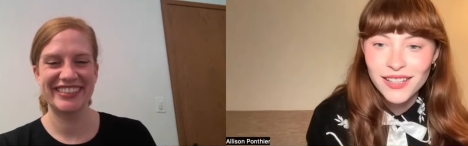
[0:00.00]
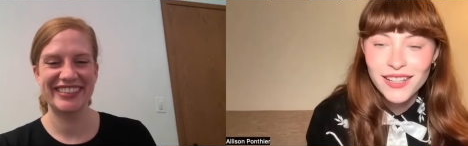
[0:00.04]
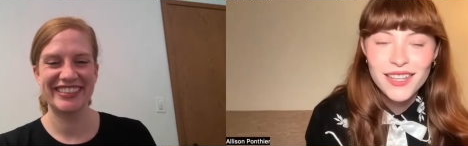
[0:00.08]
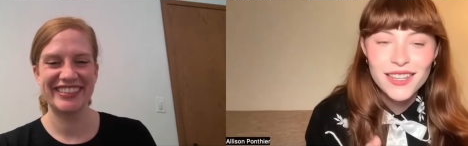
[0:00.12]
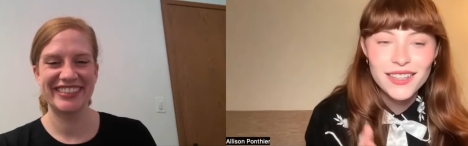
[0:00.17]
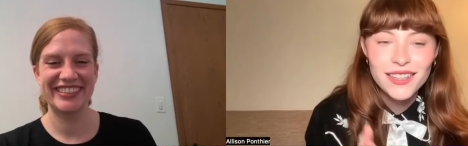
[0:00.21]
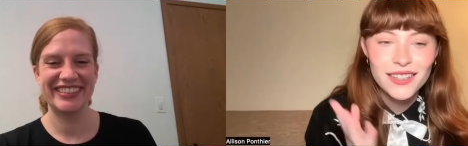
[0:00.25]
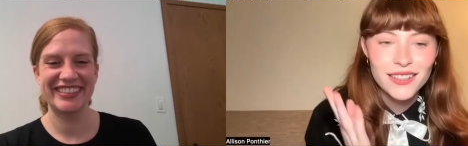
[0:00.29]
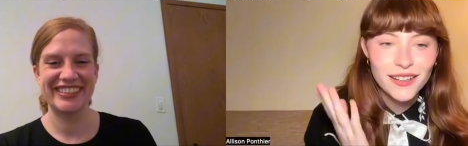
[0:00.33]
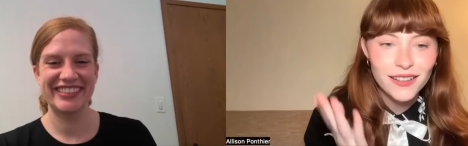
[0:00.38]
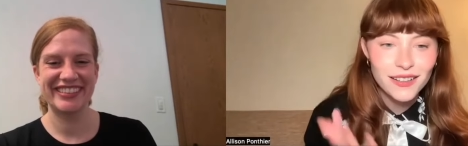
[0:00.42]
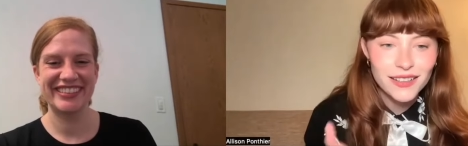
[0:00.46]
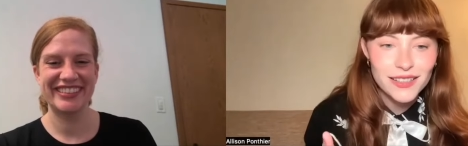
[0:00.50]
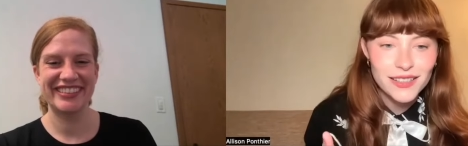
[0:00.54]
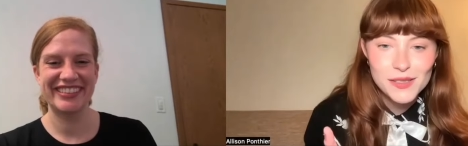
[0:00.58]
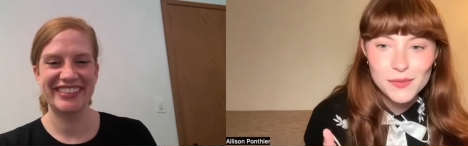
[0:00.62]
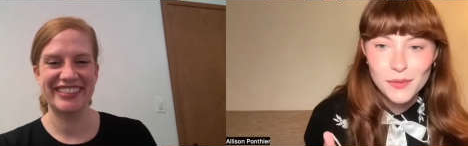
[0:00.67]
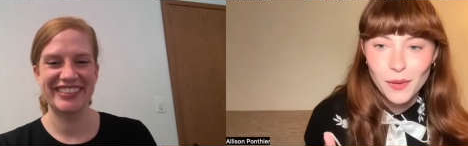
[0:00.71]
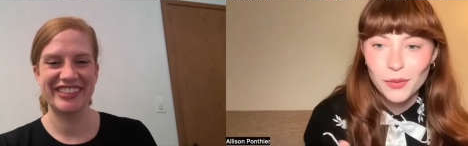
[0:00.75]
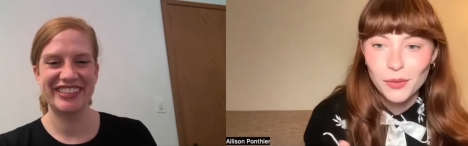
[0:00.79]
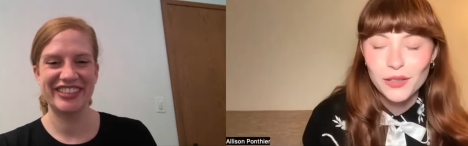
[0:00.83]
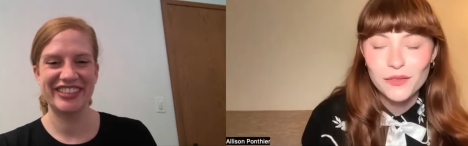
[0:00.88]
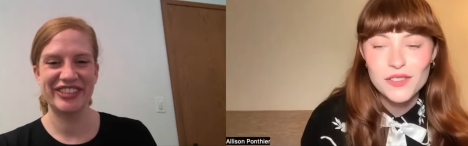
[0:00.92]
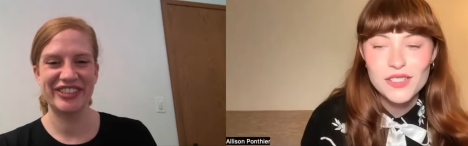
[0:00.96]
Speaker 1: the youngest member
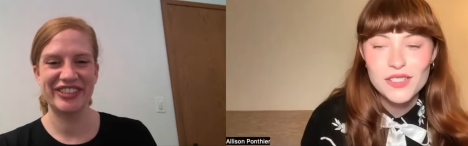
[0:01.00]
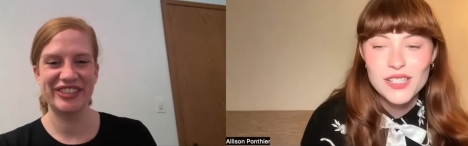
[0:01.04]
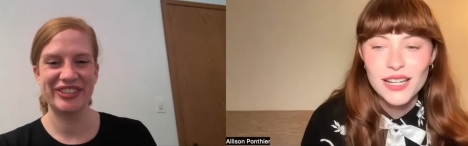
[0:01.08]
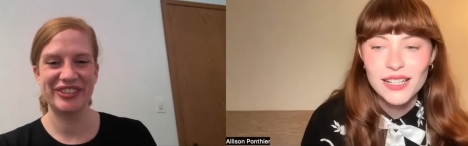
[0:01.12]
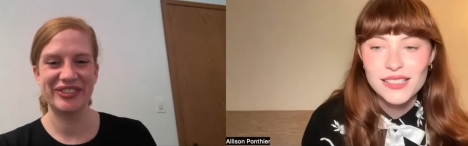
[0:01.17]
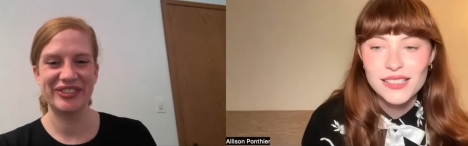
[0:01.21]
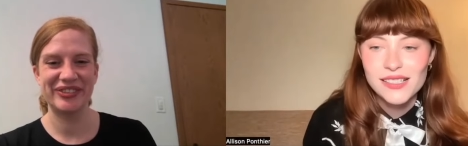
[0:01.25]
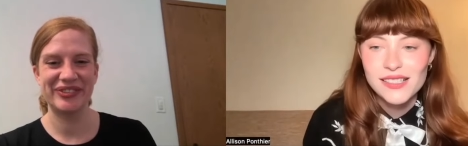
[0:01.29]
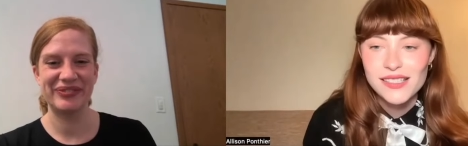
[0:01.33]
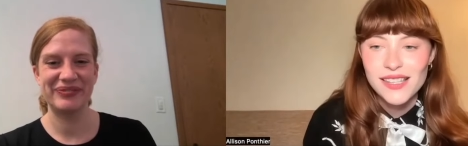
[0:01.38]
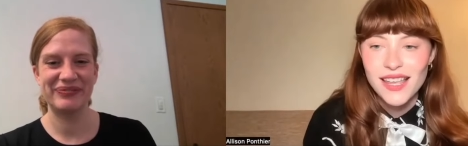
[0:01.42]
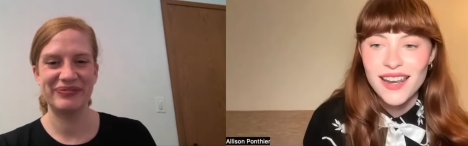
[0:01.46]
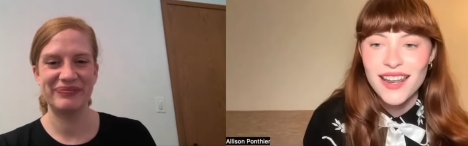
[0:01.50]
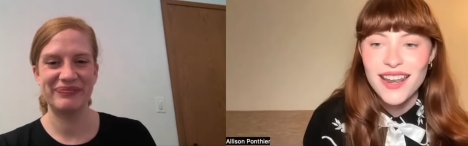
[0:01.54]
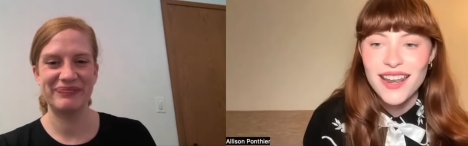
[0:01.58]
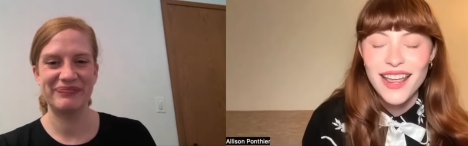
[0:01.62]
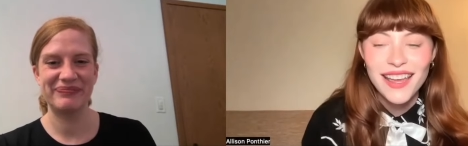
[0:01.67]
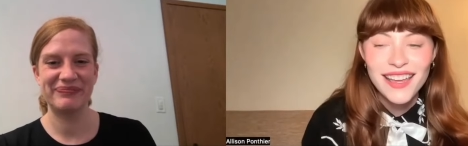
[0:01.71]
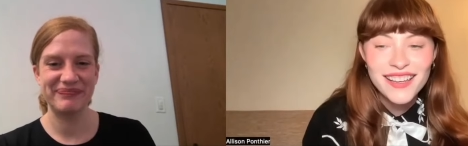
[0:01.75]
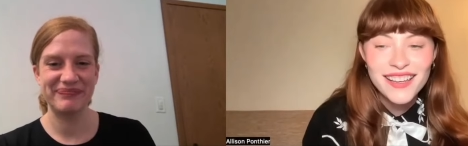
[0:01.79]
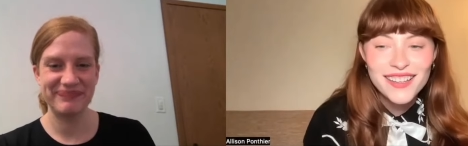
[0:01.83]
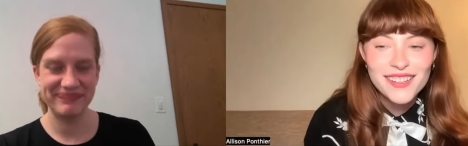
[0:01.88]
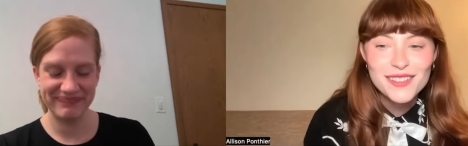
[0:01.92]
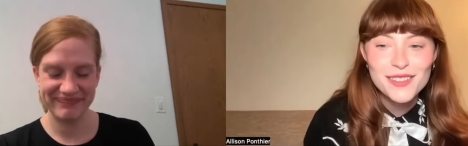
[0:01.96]
of the Texas Senate
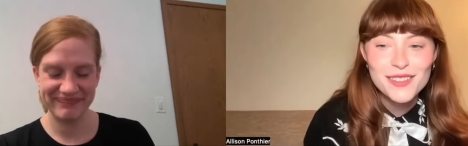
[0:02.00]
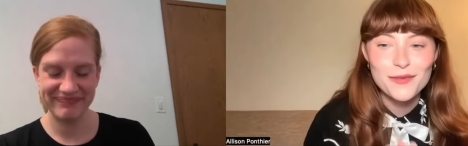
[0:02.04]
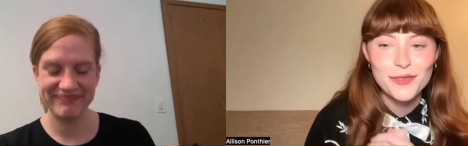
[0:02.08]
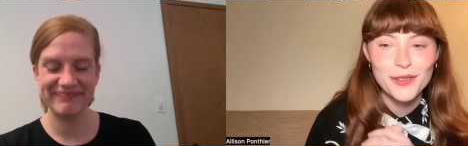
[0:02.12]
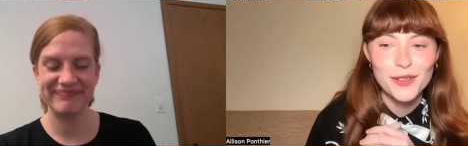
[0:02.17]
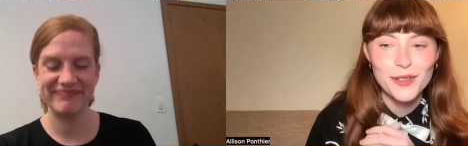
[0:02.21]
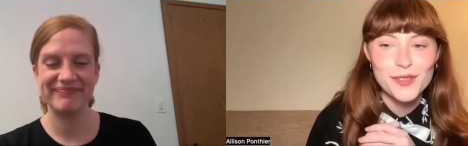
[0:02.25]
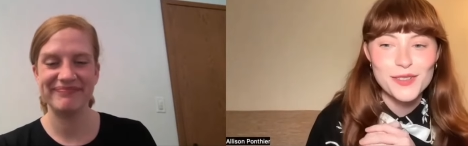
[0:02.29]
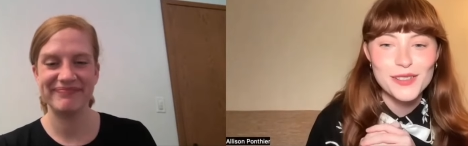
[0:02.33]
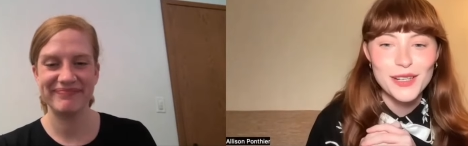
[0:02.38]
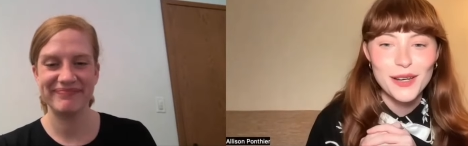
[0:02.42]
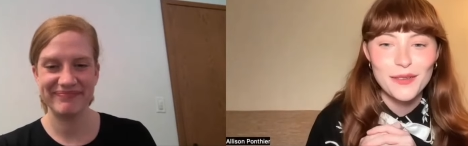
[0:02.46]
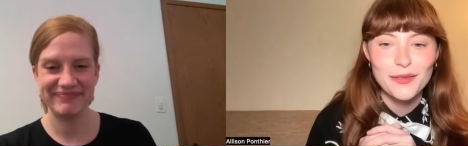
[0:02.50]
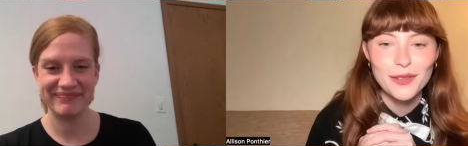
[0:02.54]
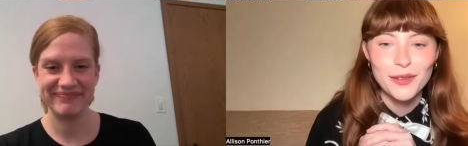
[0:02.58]
and the first ever